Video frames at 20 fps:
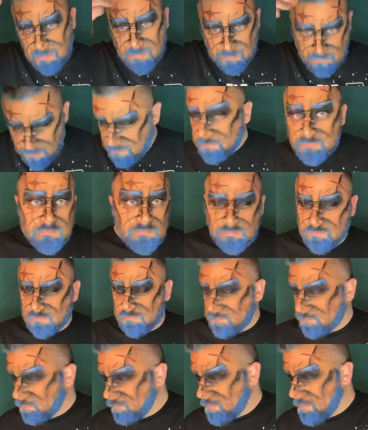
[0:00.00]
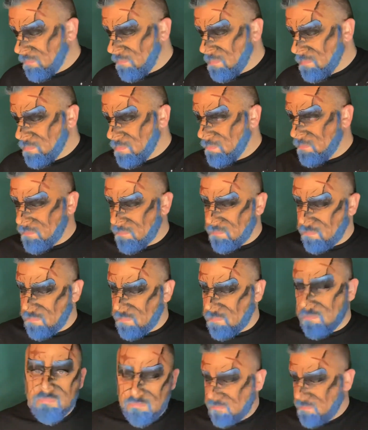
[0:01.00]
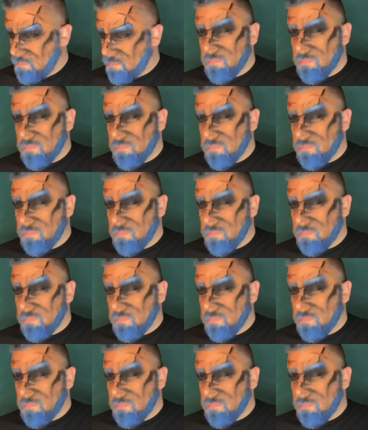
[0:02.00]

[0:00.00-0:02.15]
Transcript: that underneath as well.